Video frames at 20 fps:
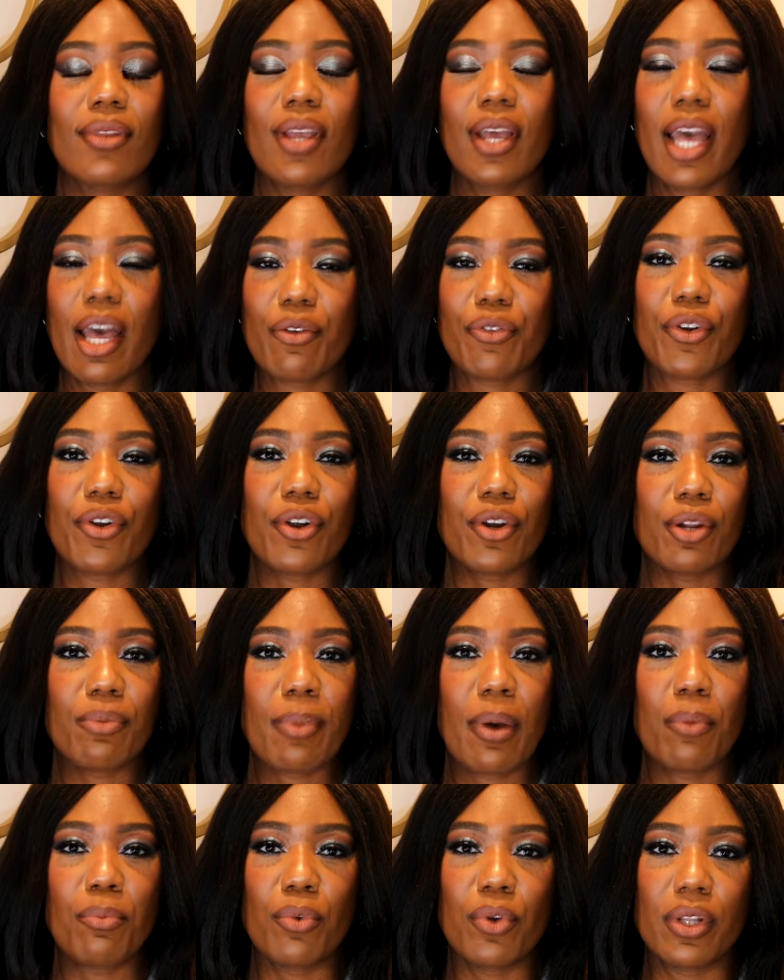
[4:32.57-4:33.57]
have heard
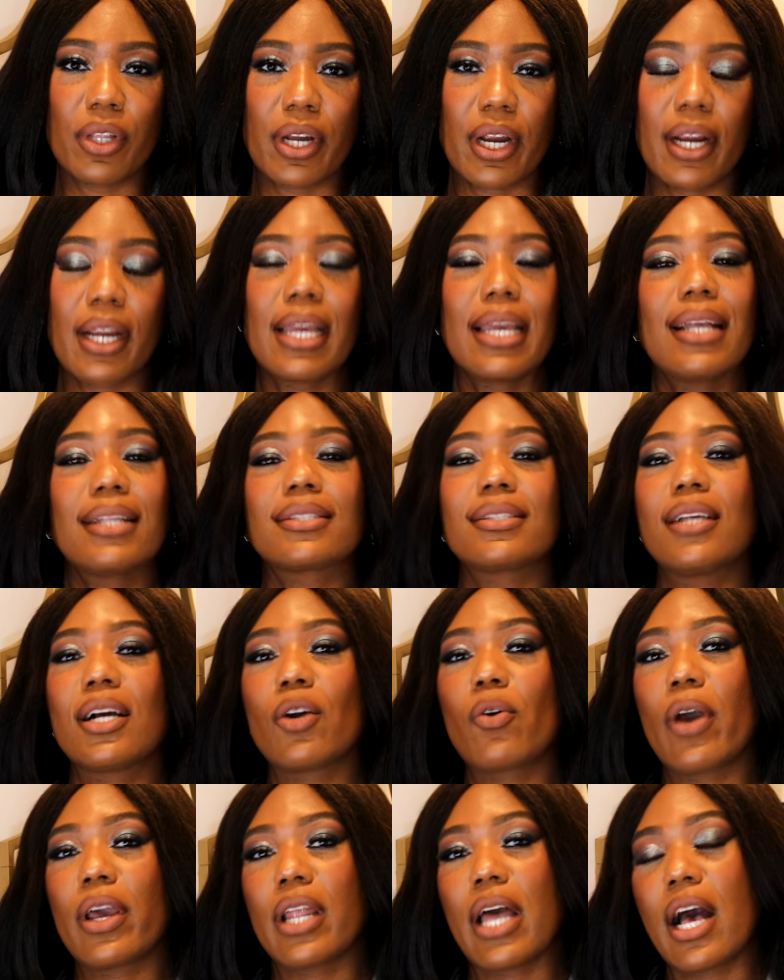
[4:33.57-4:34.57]
about Mugler. It's not
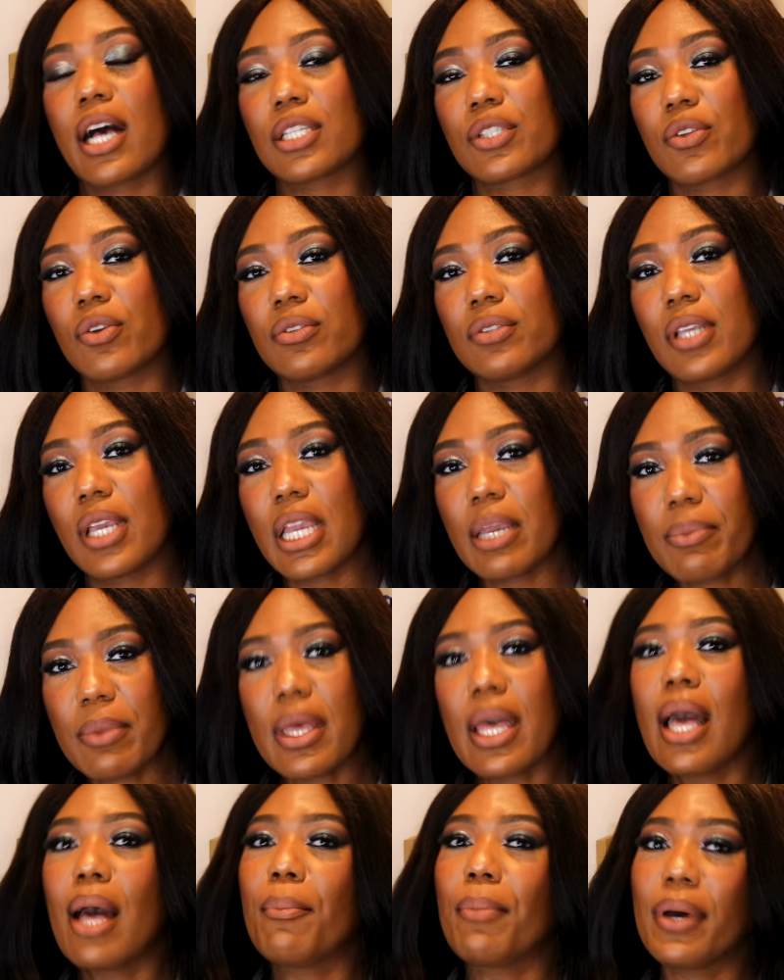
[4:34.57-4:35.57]
quite a household name,
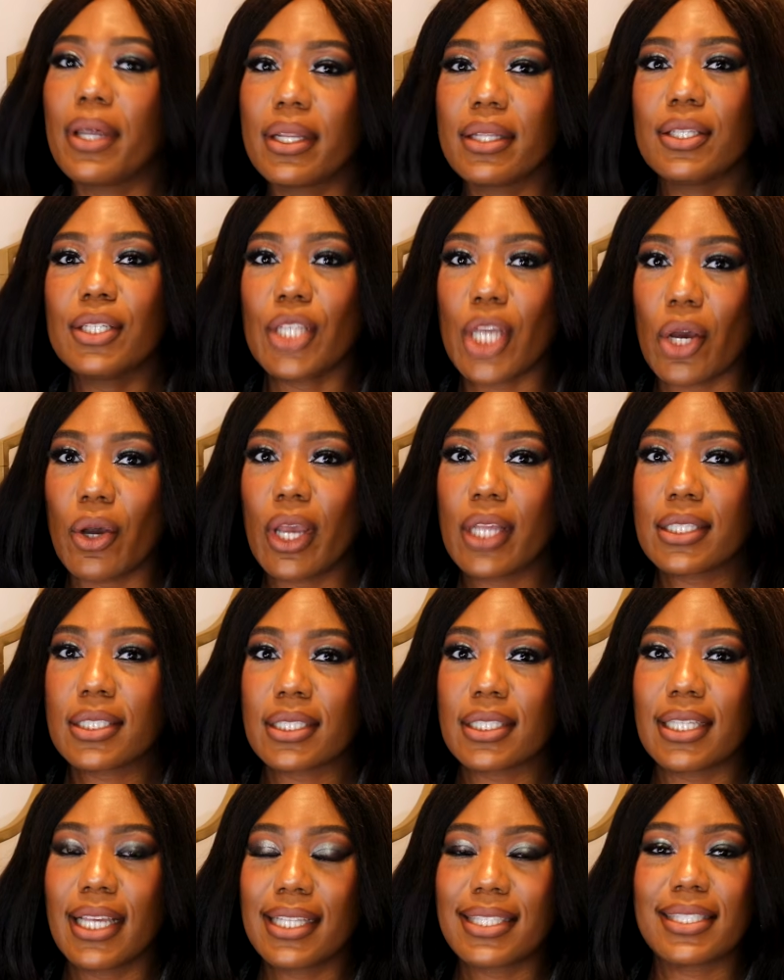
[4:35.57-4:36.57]
but
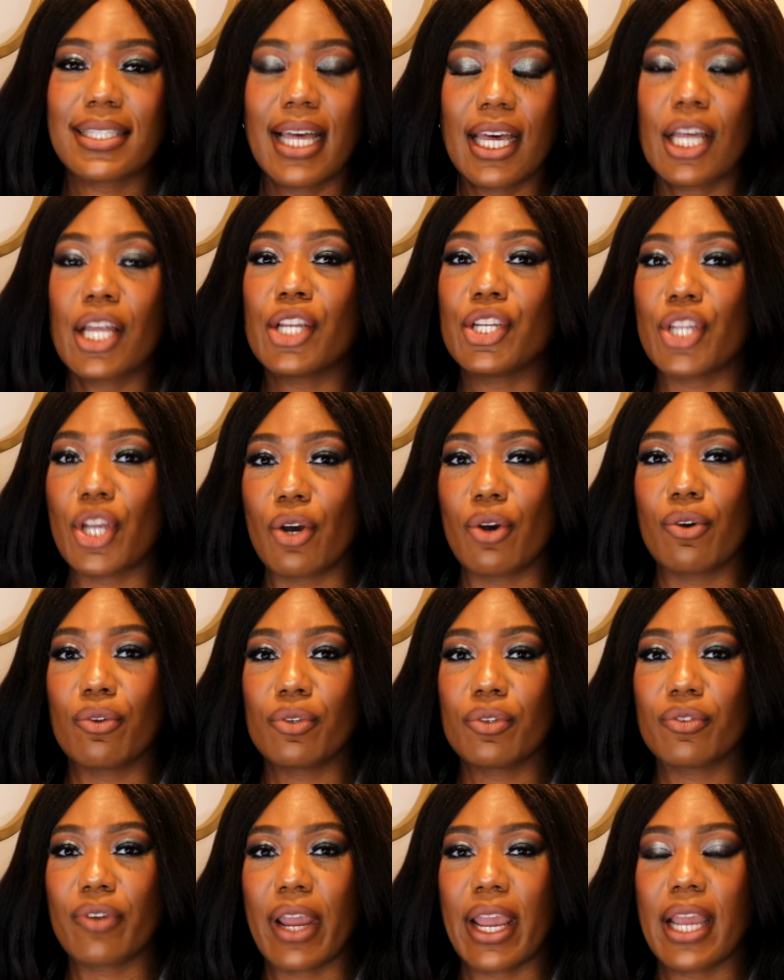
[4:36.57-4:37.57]
it's not
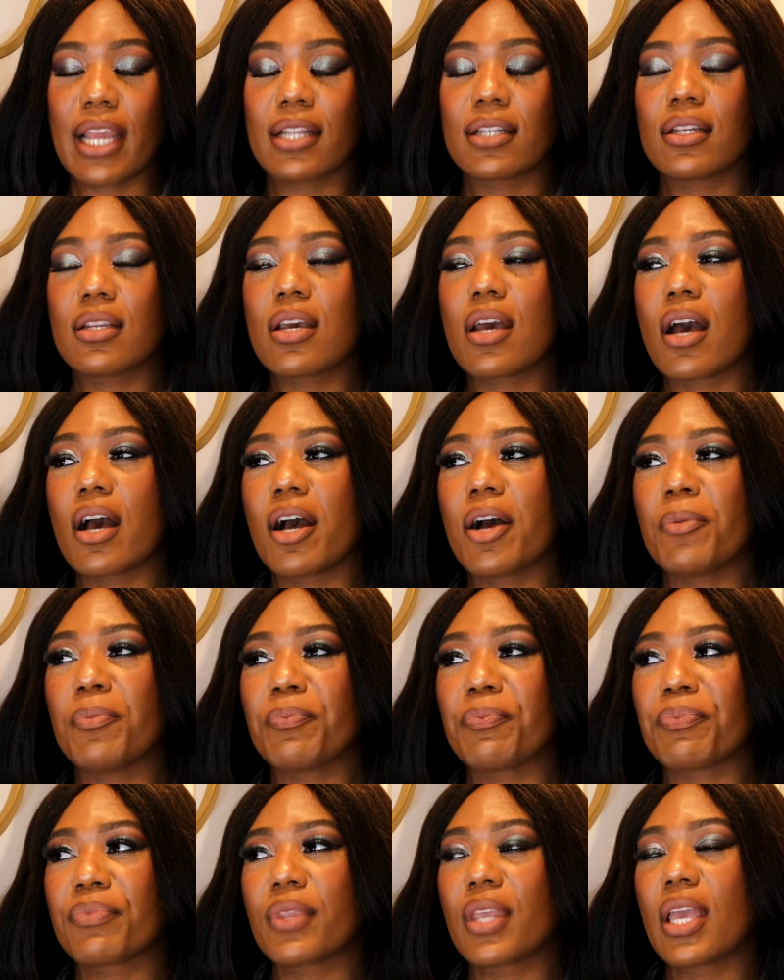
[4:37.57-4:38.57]
unknown, right?
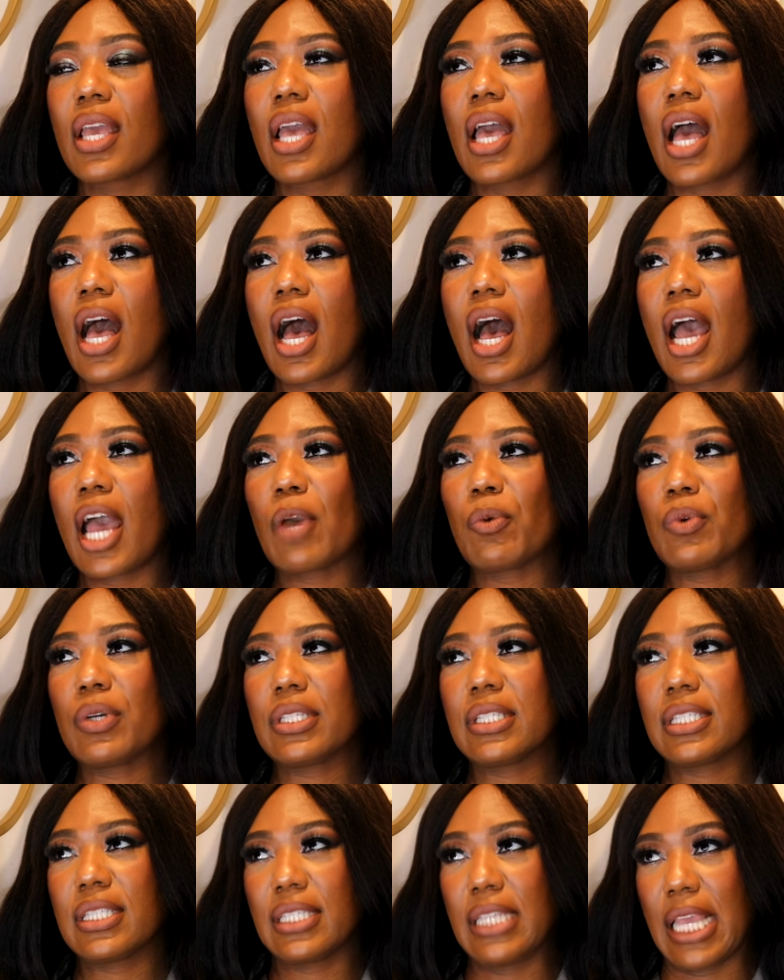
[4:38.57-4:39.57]
I
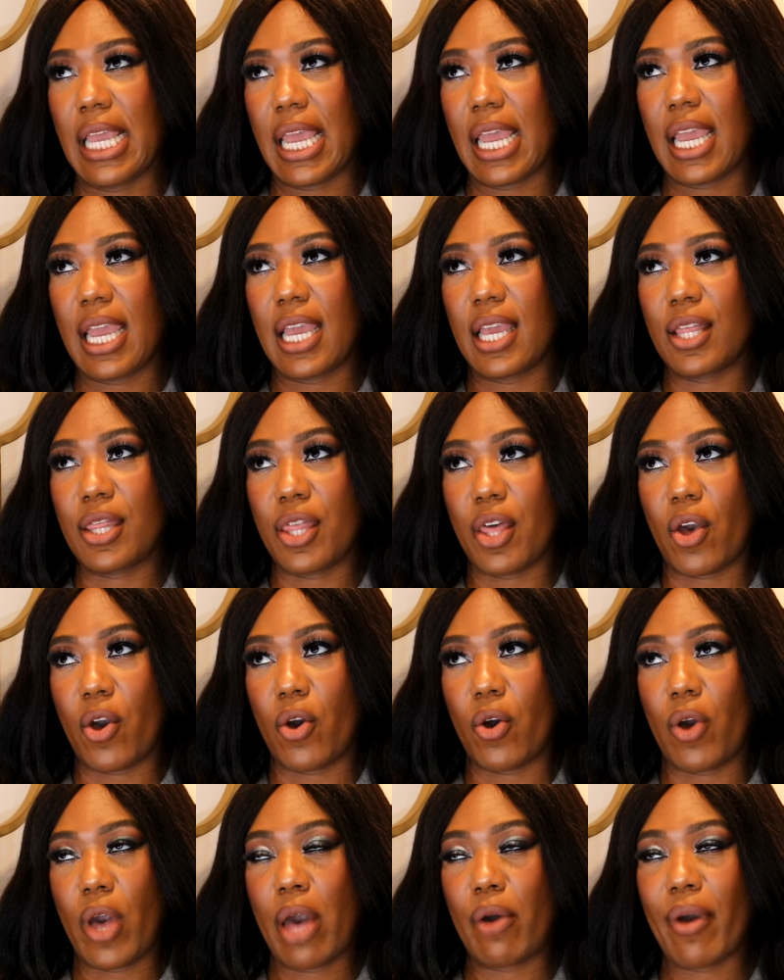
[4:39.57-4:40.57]
would say
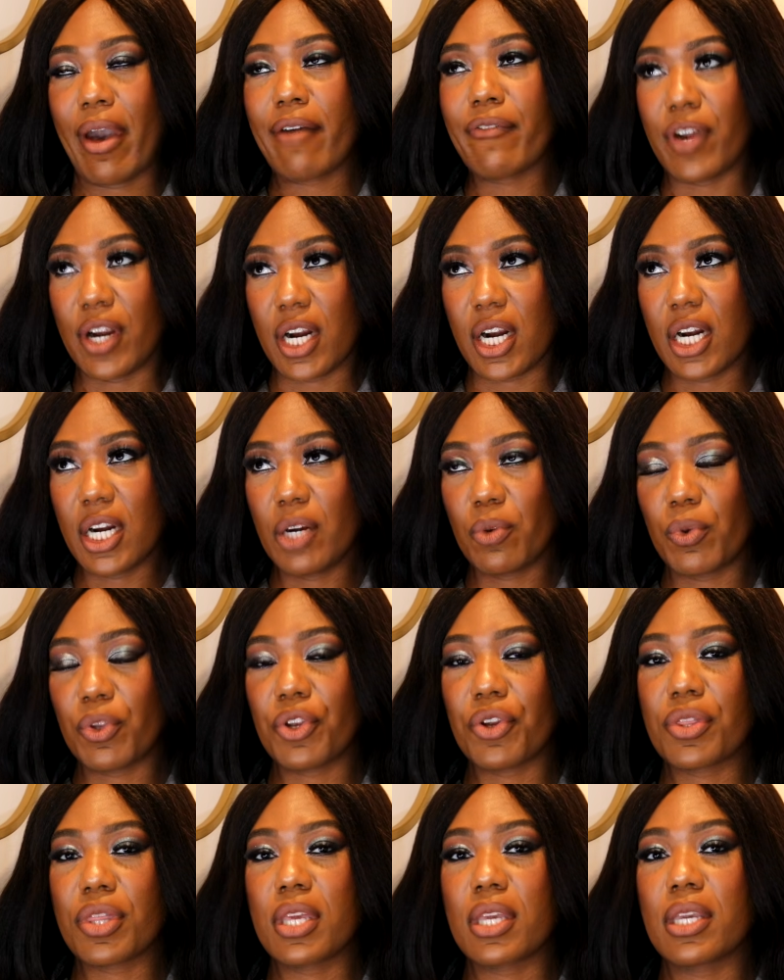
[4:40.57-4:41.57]
though, however, when
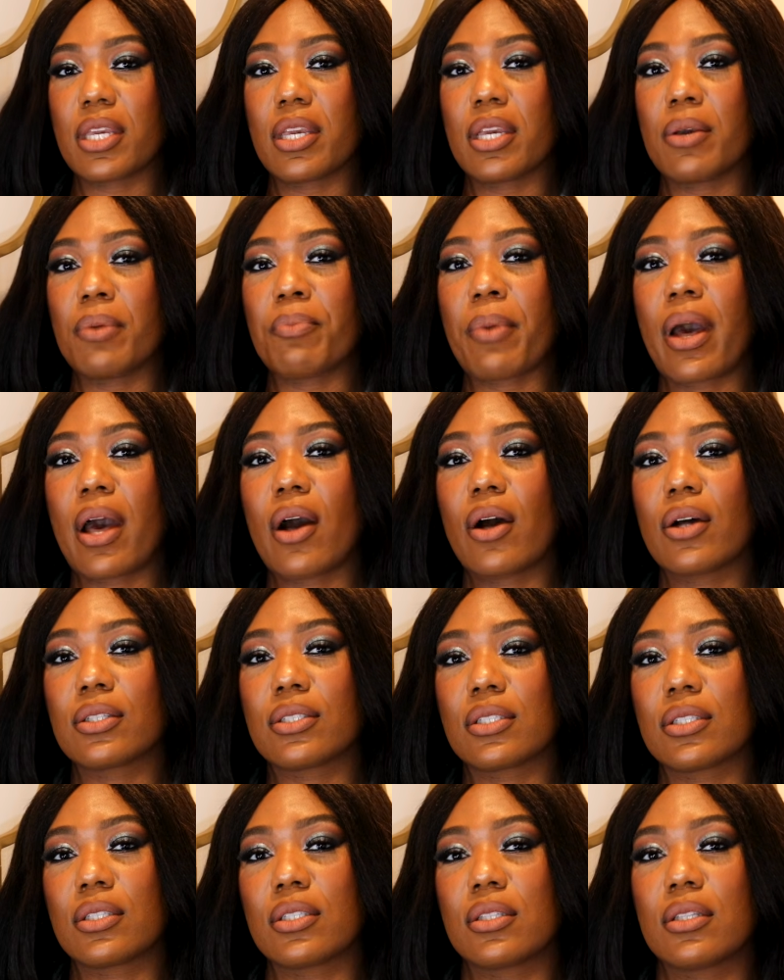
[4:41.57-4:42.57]
you're thinking about